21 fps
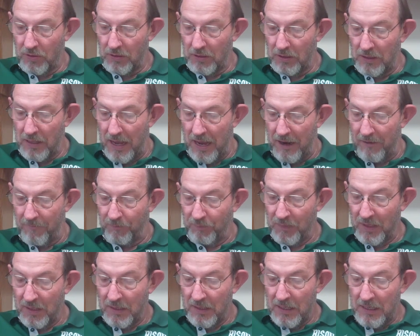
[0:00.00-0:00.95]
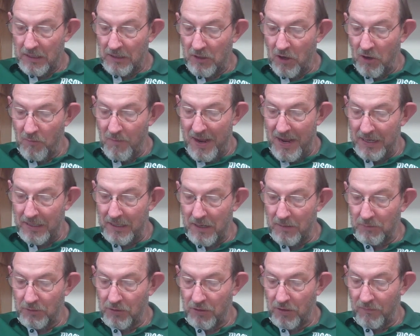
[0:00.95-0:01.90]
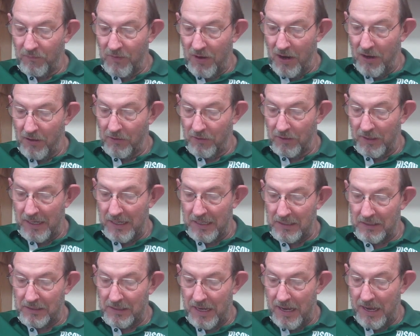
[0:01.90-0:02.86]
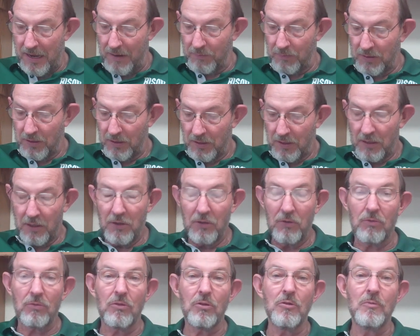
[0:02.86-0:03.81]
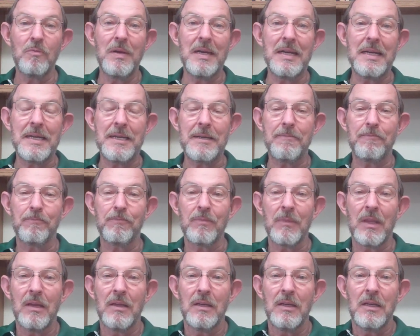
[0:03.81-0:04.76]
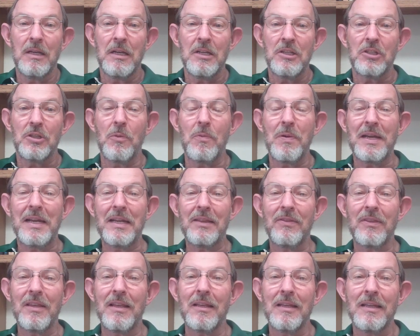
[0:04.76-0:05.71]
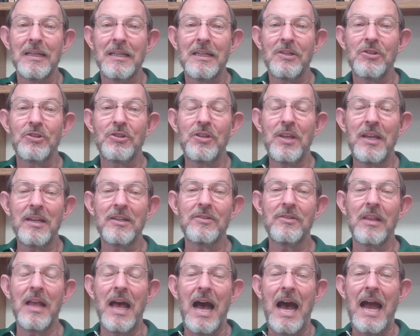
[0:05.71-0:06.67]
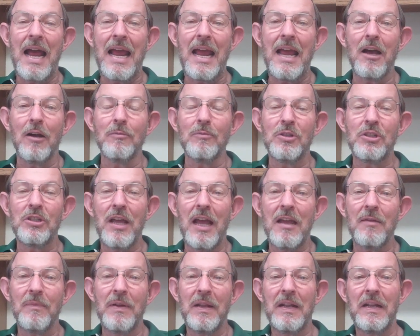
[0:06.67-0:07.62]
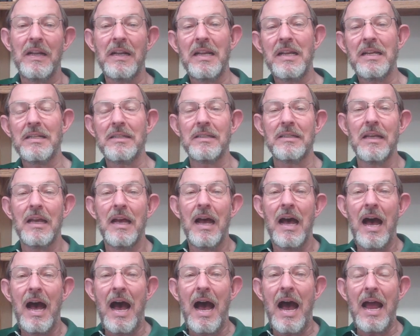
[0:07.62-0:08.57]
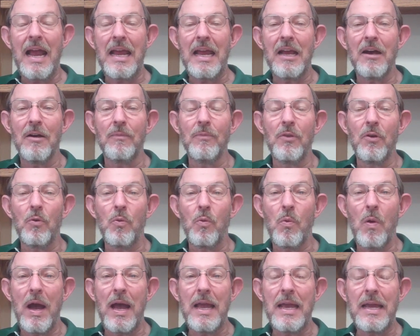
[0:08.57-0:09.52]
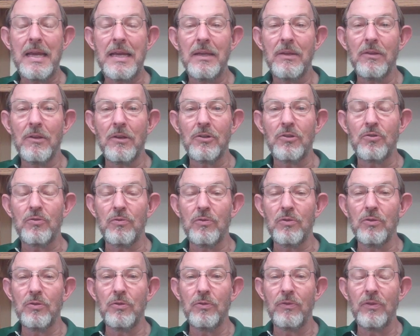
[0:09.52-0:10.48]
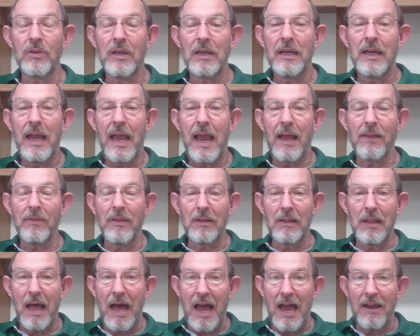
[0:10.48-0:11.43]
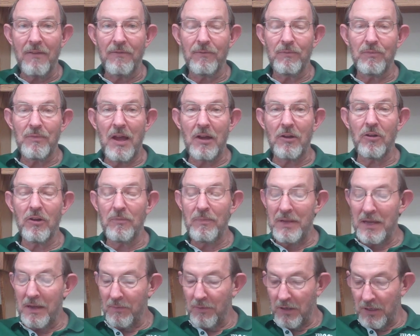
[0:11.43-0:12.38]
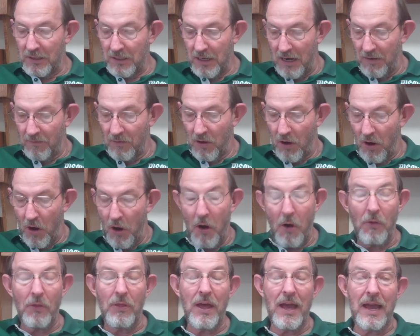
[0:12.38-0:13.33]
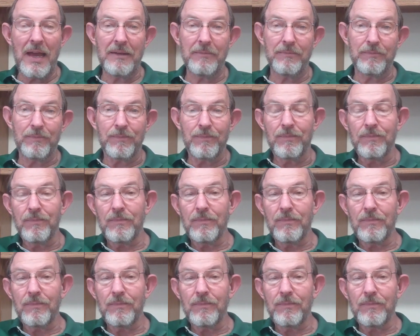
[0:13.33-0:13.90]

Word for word: and the life. No man comes to the Father except through me. So we get the sixth I am statement, and it is, I am the way, the truth, and the life. Not going to be able to cover all that